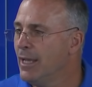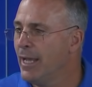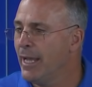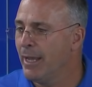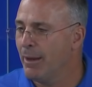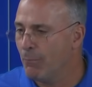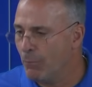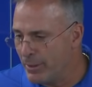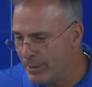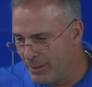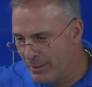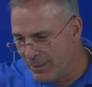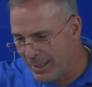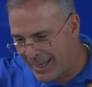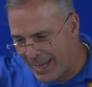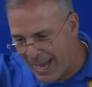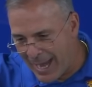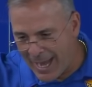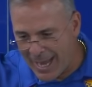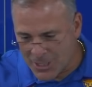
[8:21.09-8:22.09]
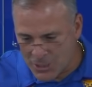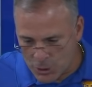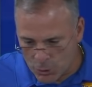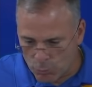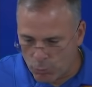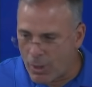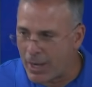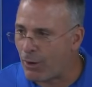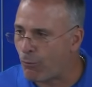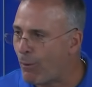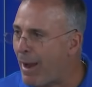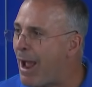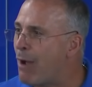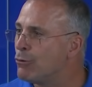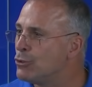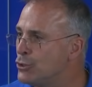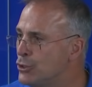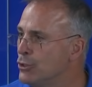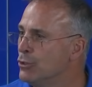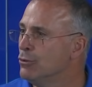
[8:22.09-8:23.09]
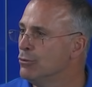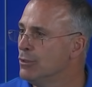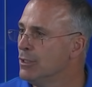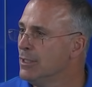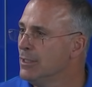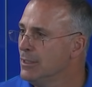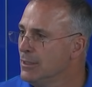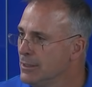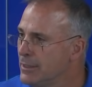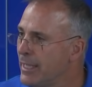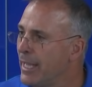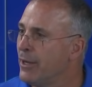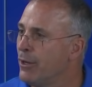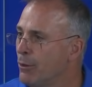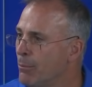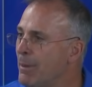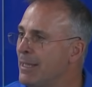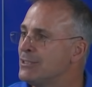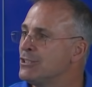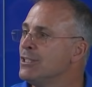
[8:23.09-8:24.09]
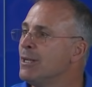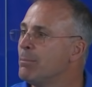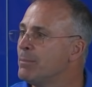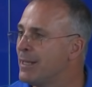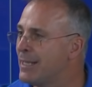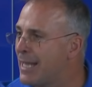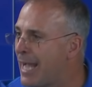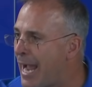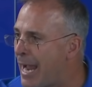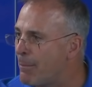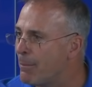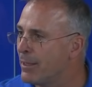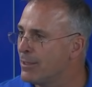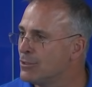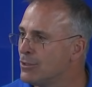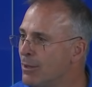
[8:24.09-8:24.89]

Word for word: And when the guy has to run around you, okay, you're messing up the timing.